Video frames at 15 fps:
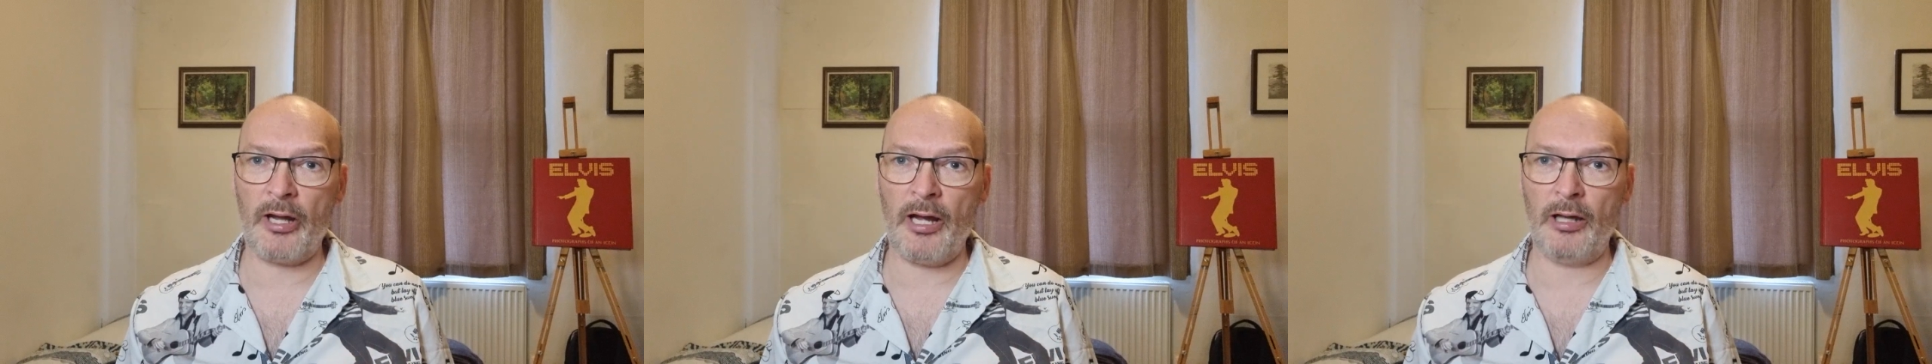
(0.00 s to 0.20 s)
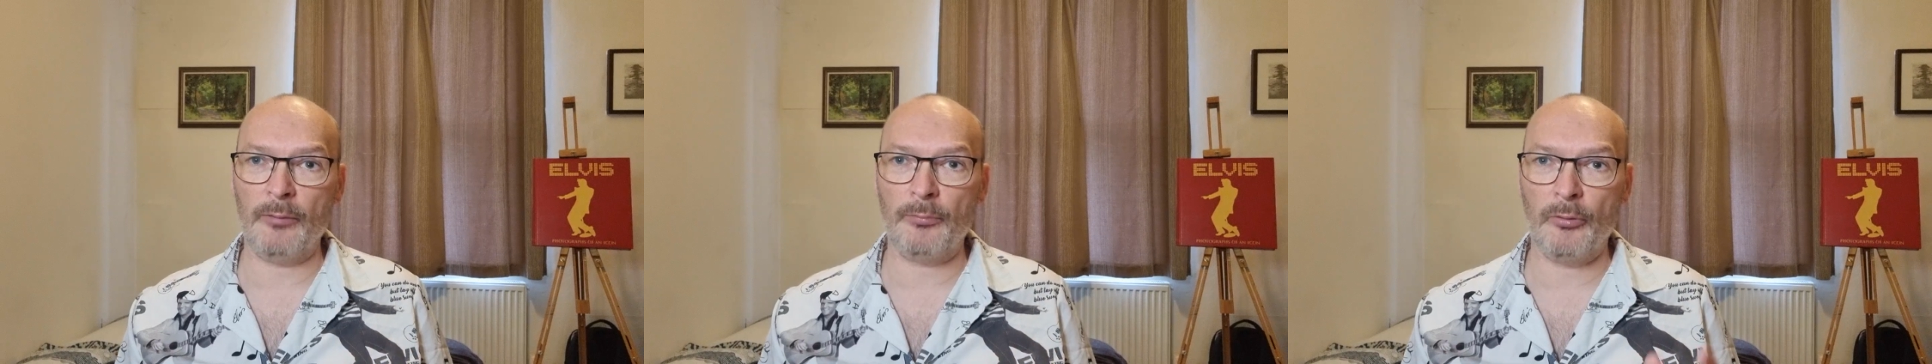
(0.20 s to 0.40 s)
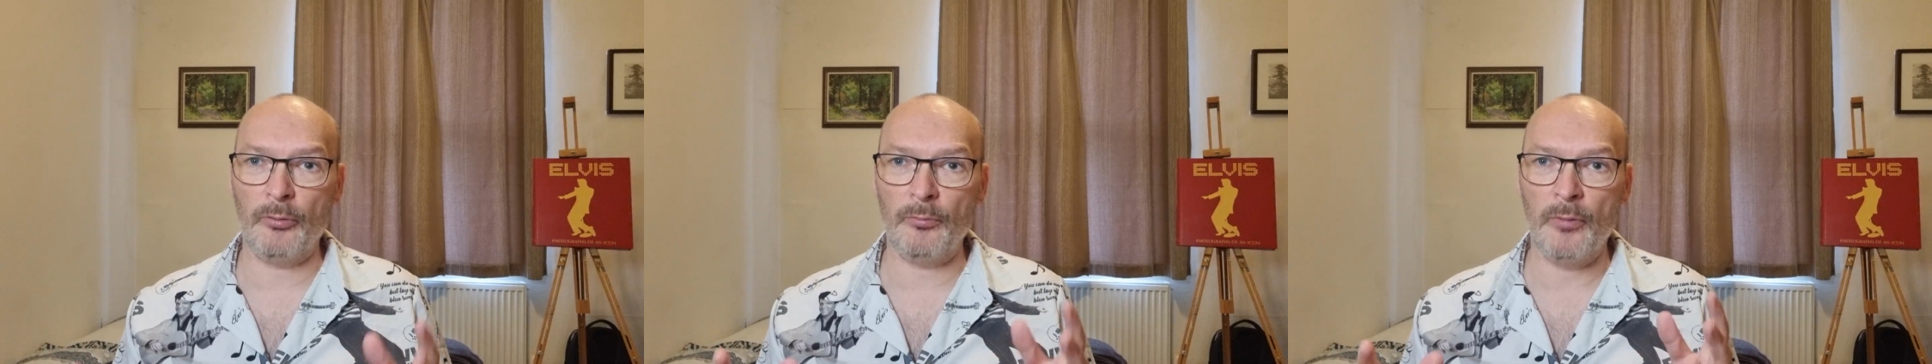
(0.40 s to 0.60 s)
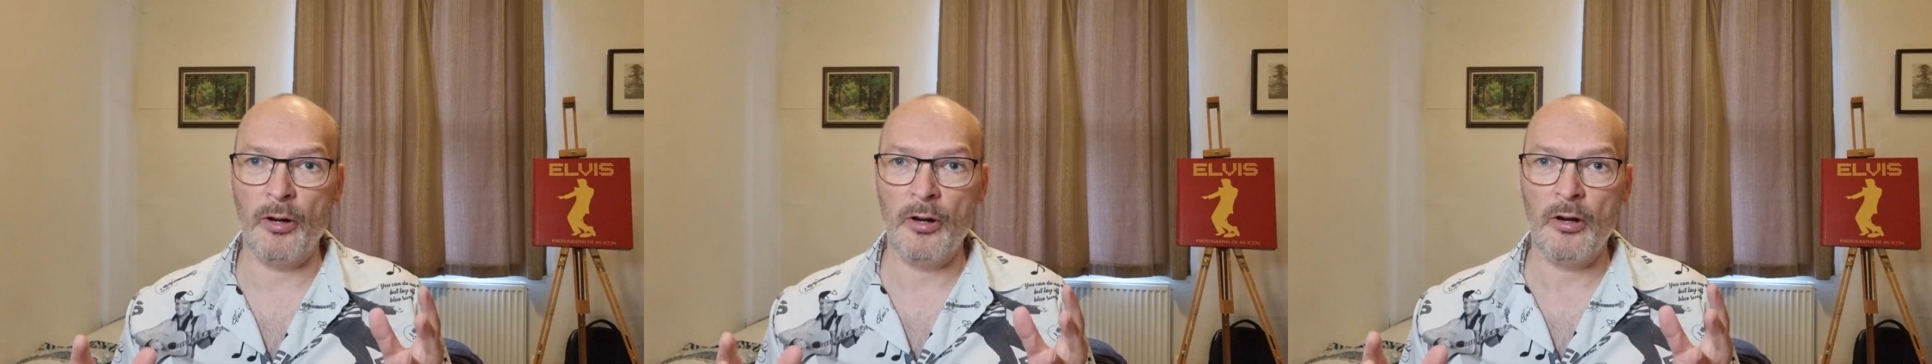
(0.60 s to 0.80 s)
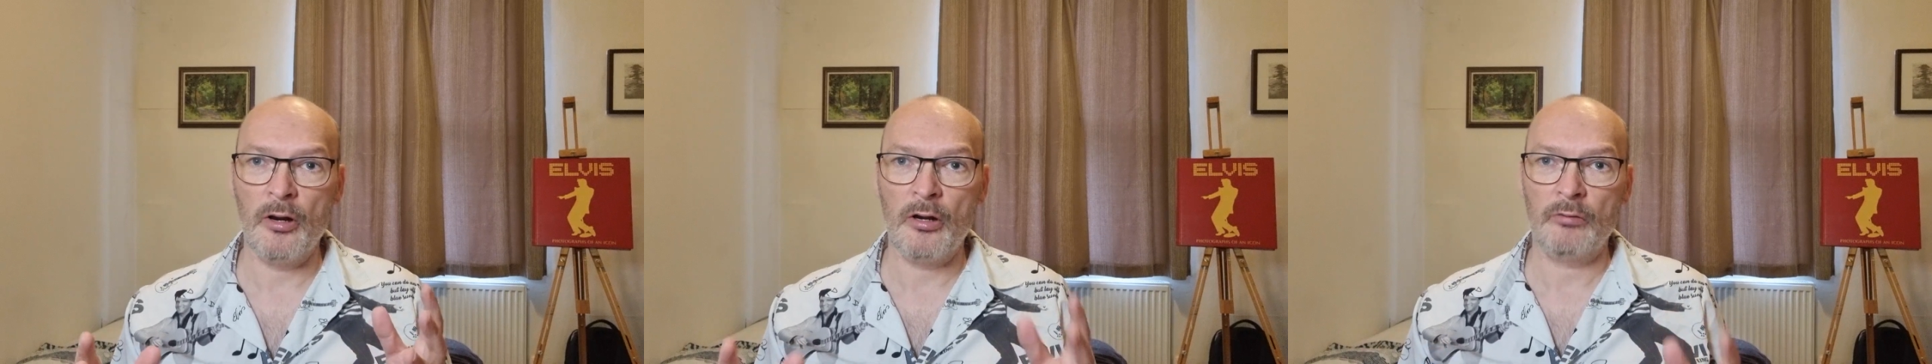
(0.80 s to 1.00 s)
Album
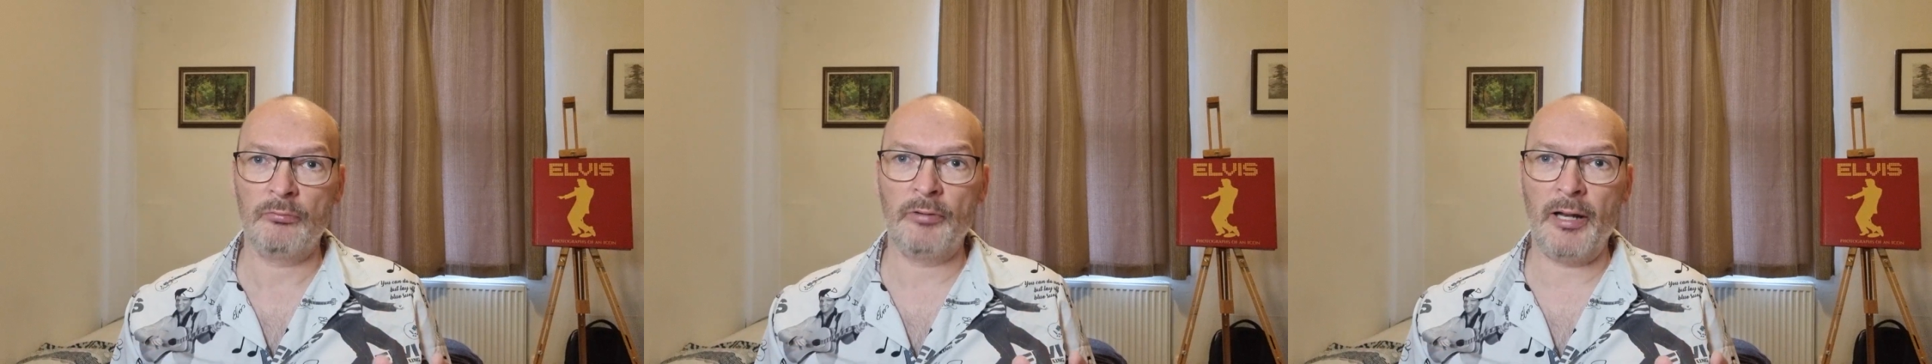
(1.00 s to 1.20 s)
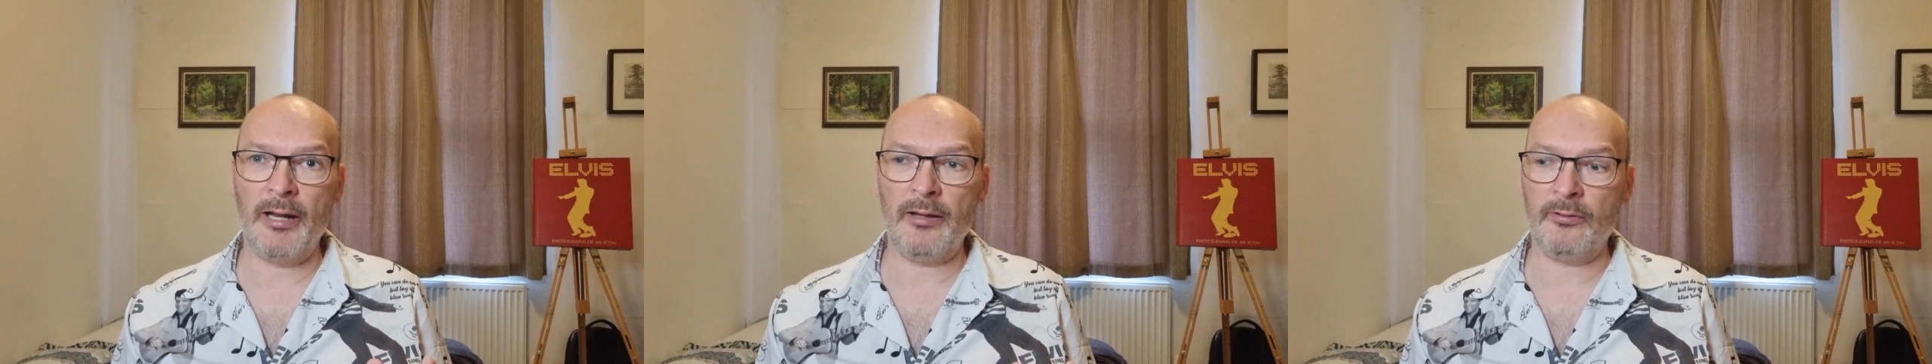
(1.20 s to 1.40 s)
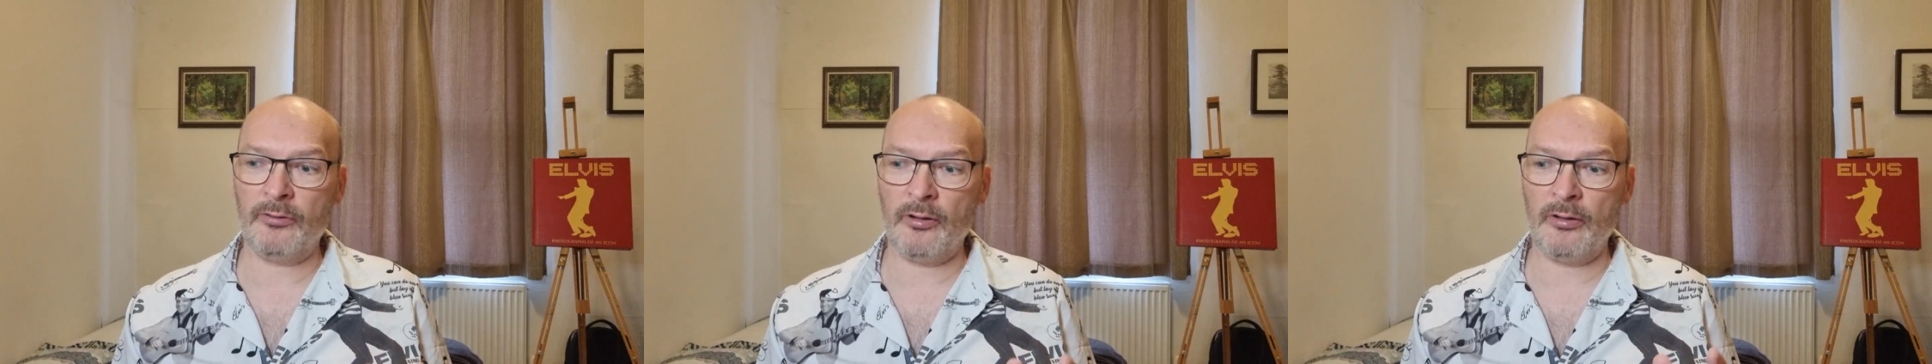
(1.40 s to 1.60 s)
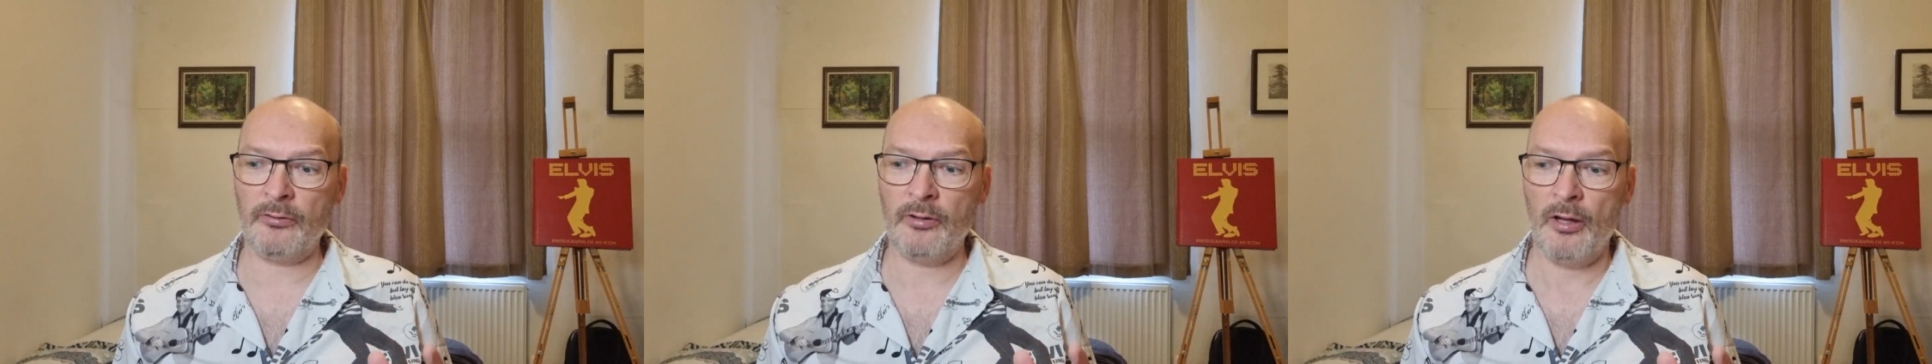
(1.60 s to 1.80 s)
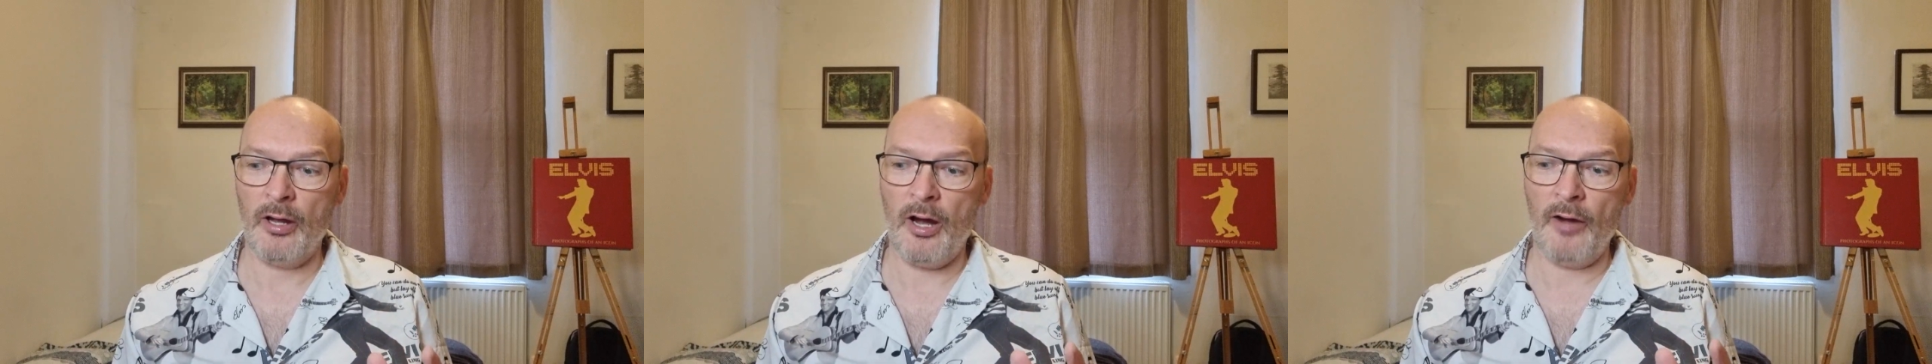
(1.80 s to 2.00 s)
releases.